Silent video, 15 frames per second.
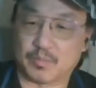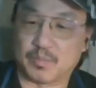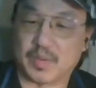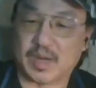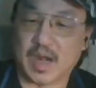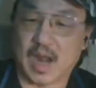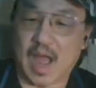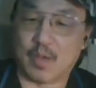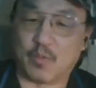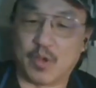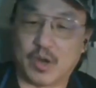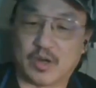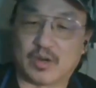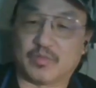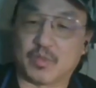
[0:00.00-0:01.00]
But I
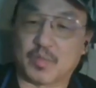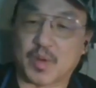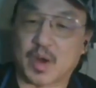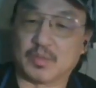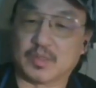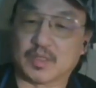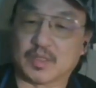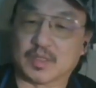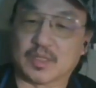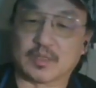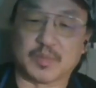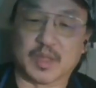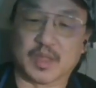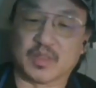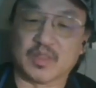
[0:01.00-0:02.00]
wonder if the Marbles is this
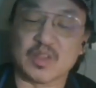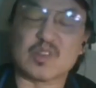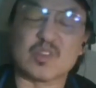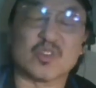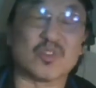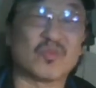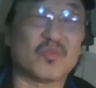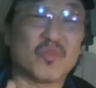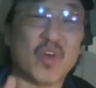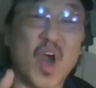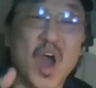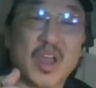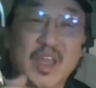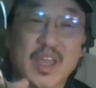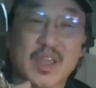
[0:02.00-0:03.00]
big. This is
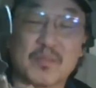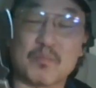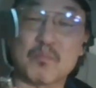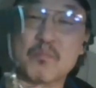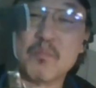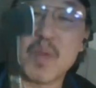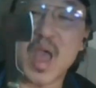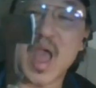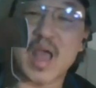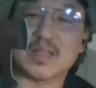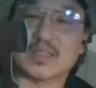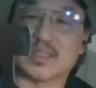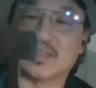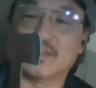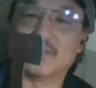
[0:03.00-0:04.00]
fucking
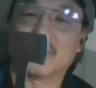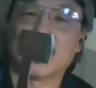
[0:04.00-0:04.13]
massive.